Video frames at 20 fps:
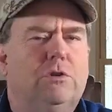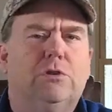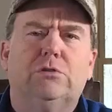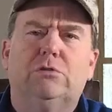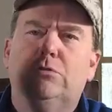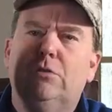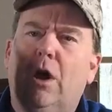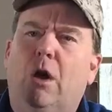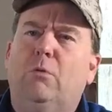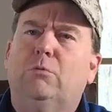
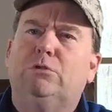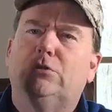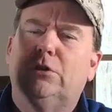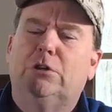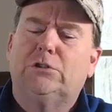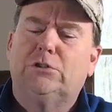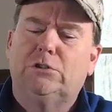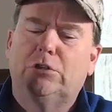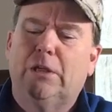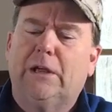There's no
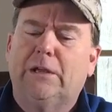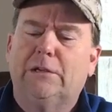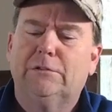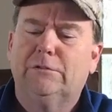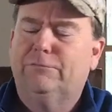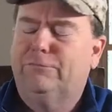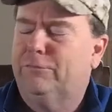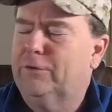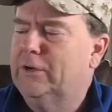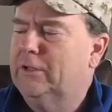such thing as
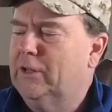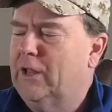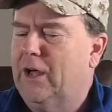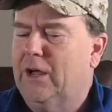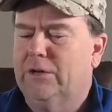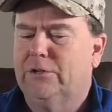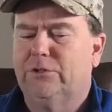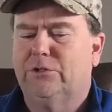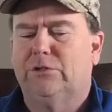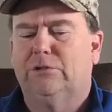a free
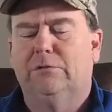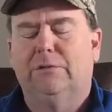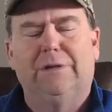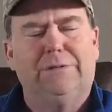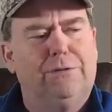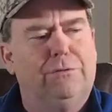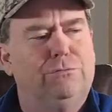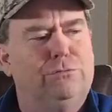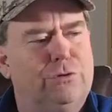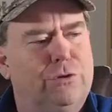lunch.
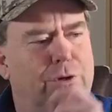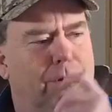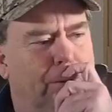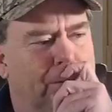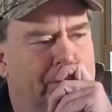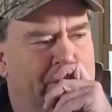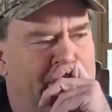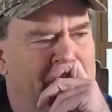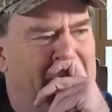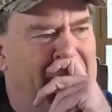That's so
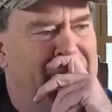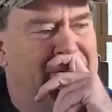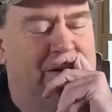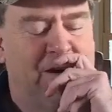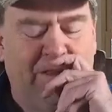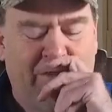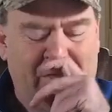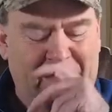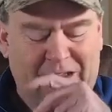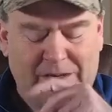true. There isn't
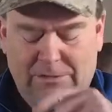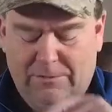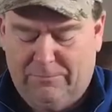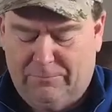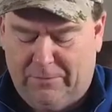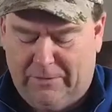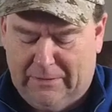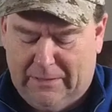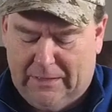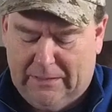a thing as a
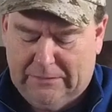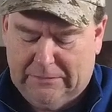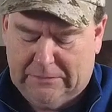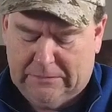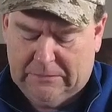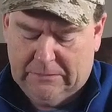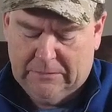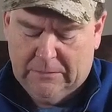free lunch.